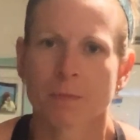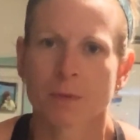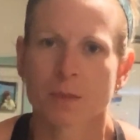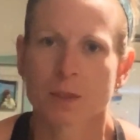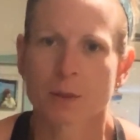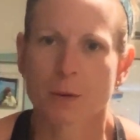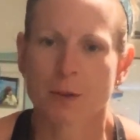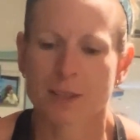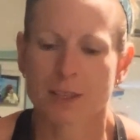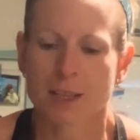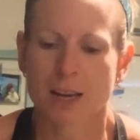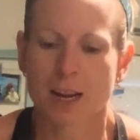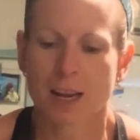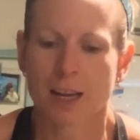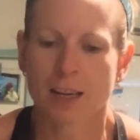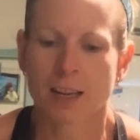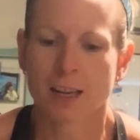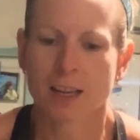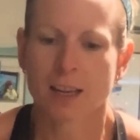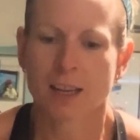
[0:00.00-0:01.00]
Squeeze it
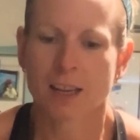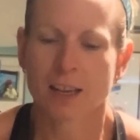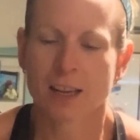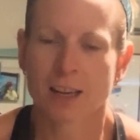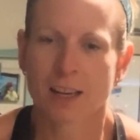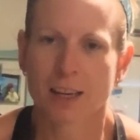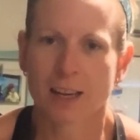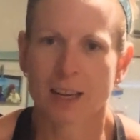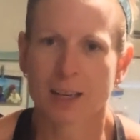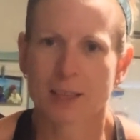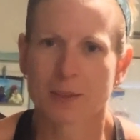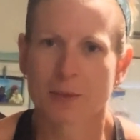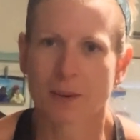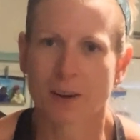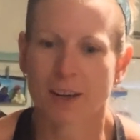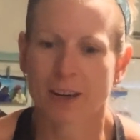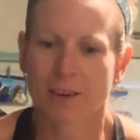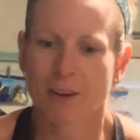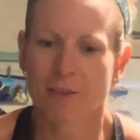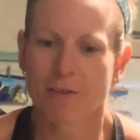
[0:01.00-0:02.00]
in. Nice
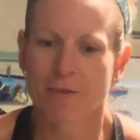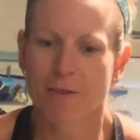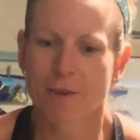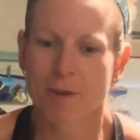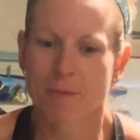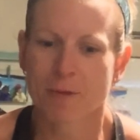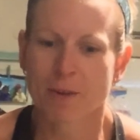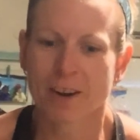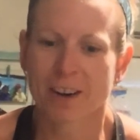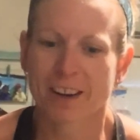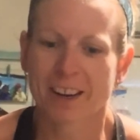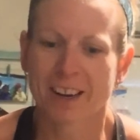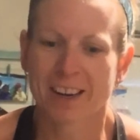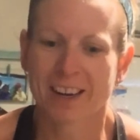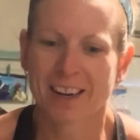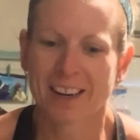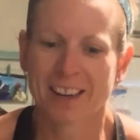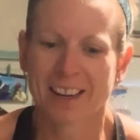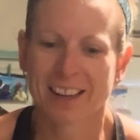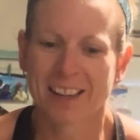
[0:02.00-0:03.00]
work. We have 4 more.
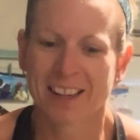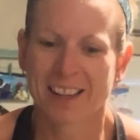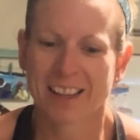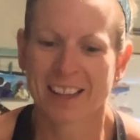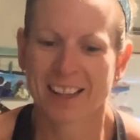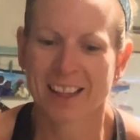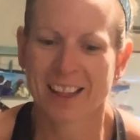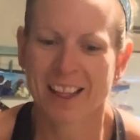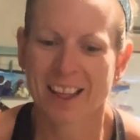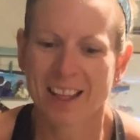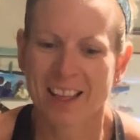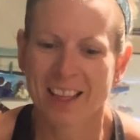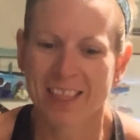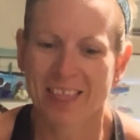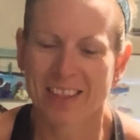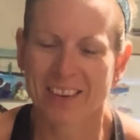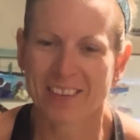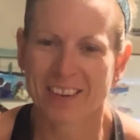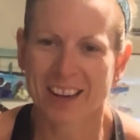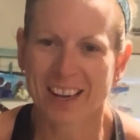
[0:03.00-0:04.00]

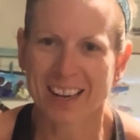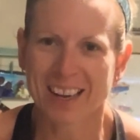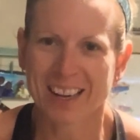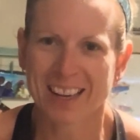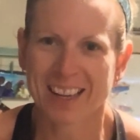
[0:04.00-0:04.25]
3,